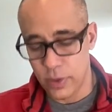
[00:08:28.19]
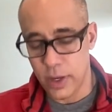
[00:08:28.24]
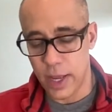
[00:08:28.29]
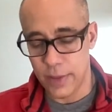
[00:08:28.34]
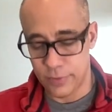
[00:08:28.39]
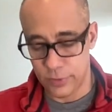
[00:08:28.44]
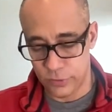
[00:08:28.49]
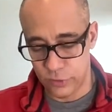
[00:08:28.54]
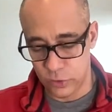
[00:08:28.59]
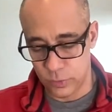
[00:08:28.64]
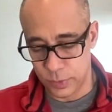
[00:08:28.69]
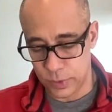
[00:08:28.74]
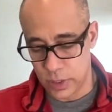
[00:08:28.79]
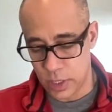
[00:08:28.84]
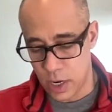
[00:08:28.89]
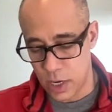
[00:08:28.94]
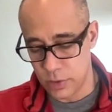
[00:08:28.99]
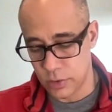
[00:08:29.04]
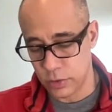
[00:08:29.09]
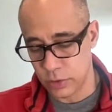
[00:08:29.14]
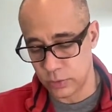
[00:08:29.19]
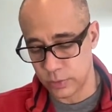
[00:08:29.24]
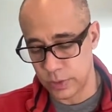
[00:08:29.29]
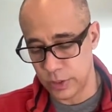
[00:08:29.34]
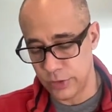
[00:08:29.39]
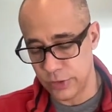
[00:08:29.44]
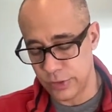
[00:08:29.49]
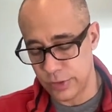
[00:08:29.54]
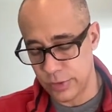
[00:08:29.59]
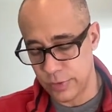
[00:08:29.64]
at the supracondylar
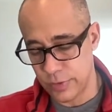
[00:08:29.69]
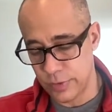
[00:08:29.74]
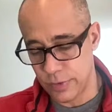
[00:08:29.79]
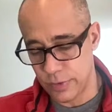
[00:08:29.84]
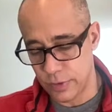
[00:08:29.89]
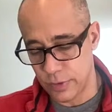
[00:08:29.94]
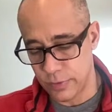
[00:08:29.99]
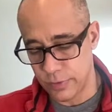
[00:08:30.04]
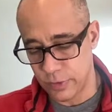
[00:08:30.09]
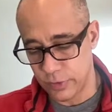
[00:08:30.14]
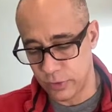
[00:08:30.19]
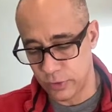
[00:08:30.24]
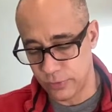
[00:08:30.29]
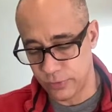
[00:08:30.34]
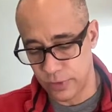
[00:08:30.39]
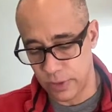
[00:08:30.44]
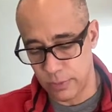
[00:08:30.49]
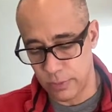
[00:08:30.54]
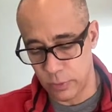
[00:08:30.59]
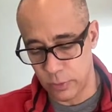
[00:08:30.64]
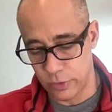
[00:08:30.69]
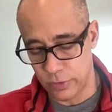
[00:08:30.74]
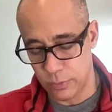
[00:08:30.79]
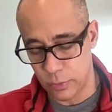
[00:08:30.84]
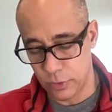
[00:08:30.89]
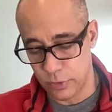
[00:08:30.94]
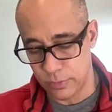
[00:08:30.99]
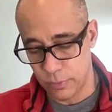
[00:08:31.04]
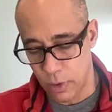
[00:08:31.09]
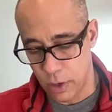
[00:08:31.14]
region of the distal femur was the
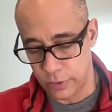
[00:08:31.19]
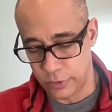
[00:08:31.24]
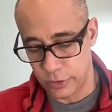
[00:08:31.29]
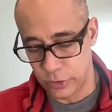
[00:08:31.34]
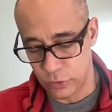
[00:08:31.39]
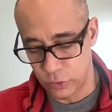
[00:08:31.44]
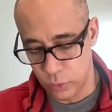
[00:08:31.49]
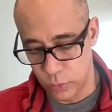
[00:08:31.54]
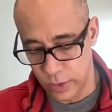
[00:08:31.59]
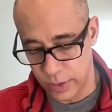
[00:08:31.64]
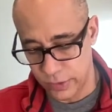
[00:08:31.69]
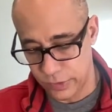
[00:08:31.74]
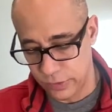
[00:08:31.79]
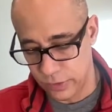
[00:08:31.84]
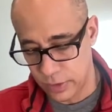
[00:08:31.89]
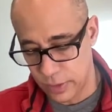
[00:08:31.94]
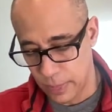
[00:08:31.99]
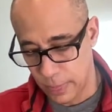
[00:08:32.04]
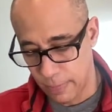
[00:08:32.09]
most marked twist.